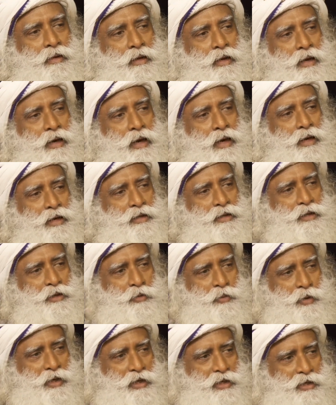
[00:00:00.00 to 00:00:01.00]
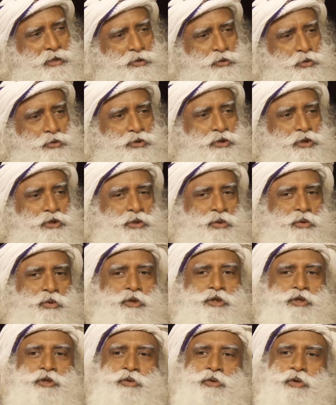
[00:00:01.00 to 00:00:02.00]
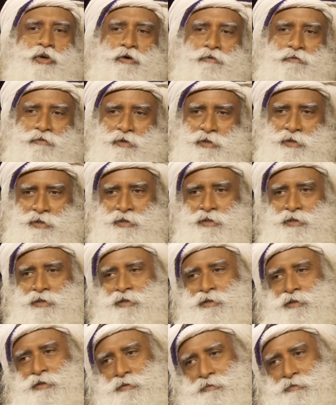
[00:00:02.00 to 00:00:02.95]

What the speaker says: Another way is you're just going to your office,